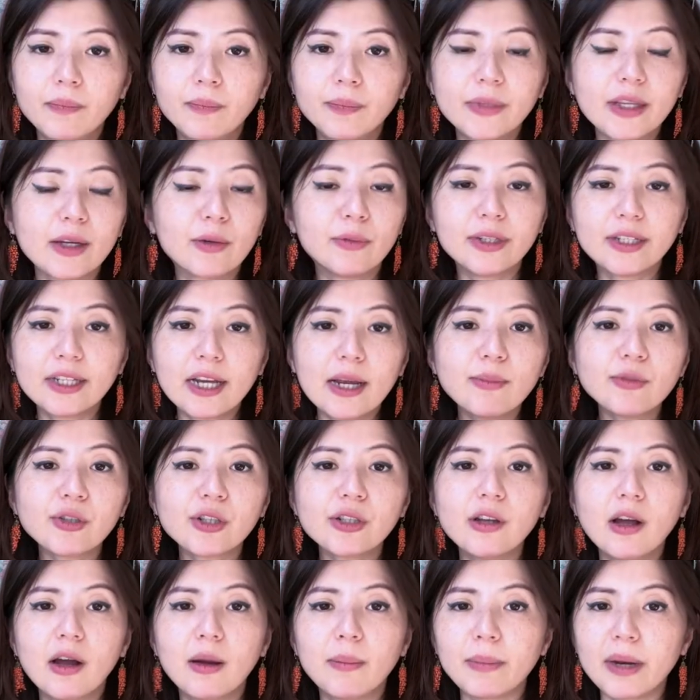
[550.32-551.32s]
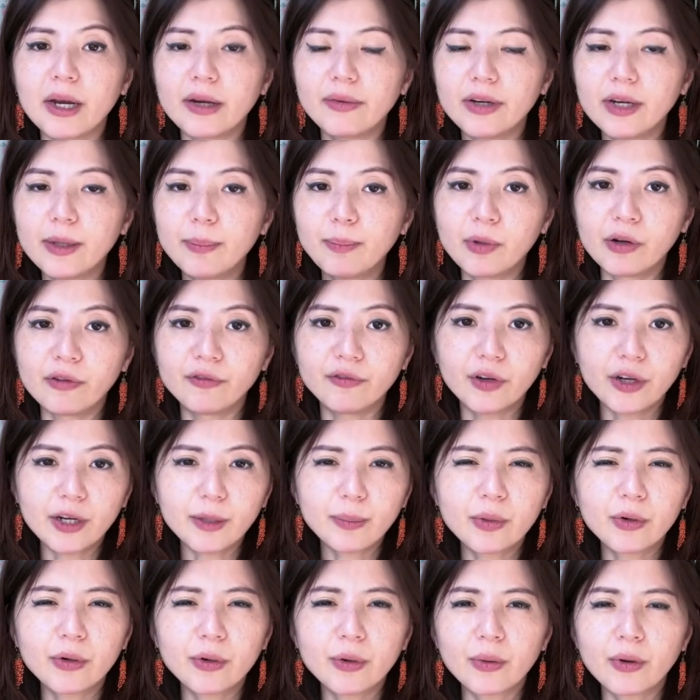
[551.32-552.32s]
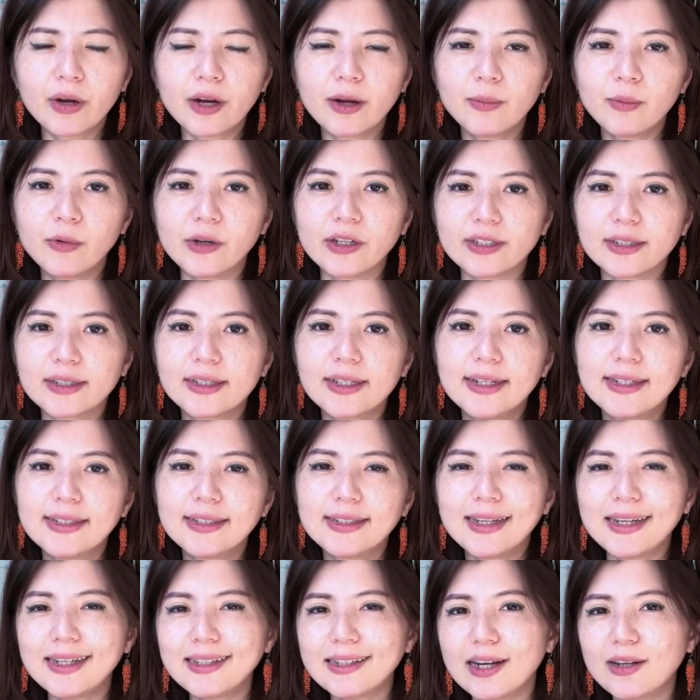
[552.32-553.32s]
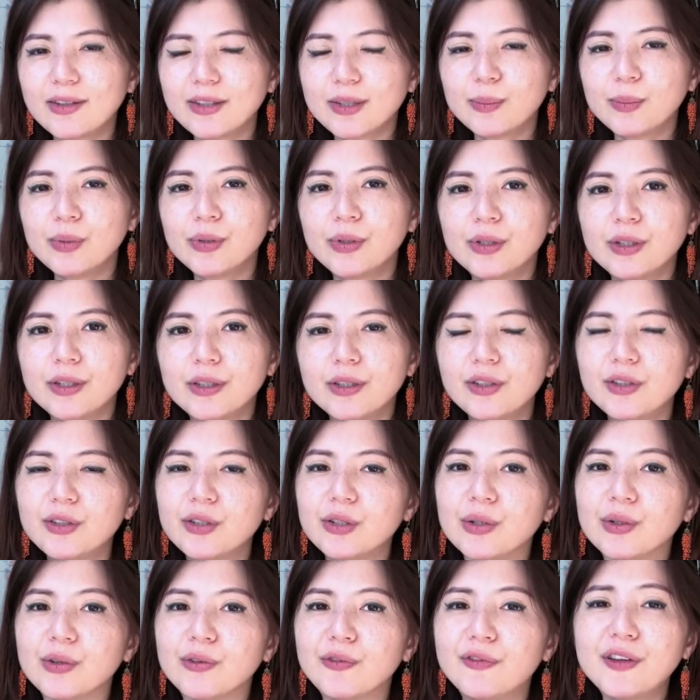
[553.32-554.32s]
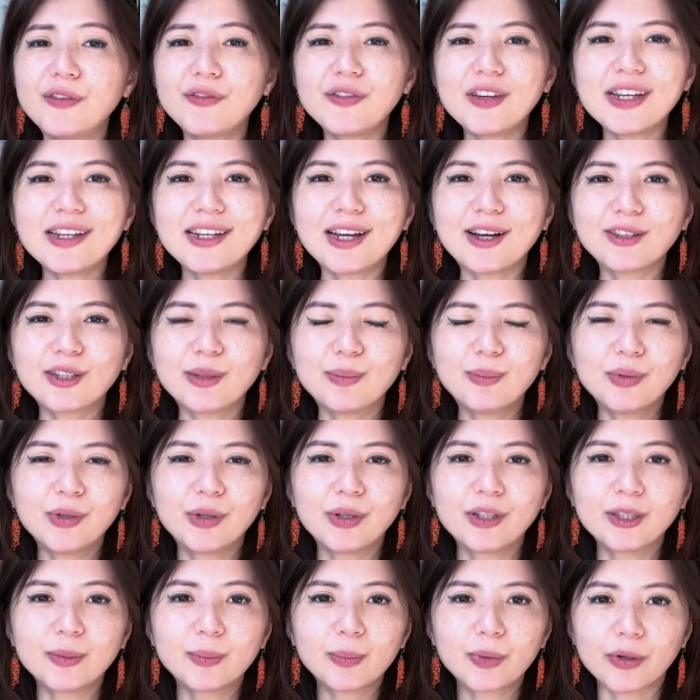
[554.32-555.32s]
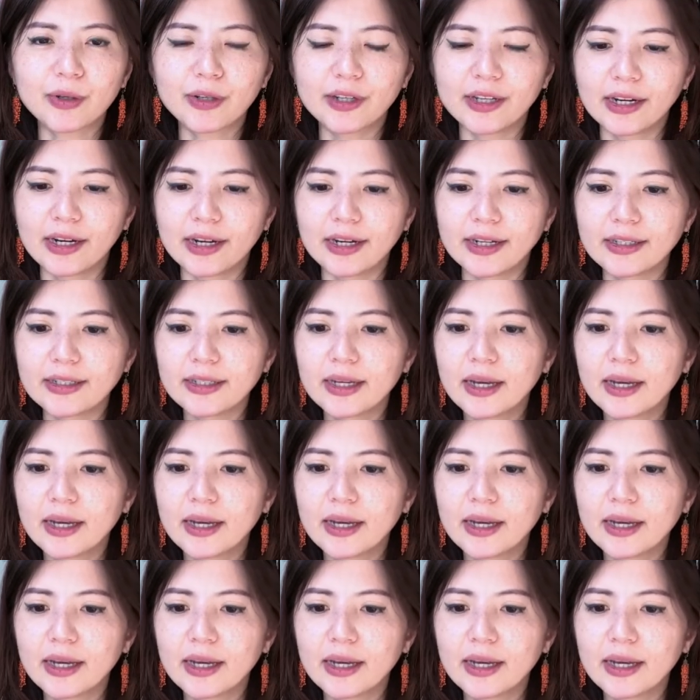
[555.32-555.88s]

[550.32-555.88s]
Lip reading: The redemption on Marriott Bonvoy program was 10,000 points to 15,000 points per night.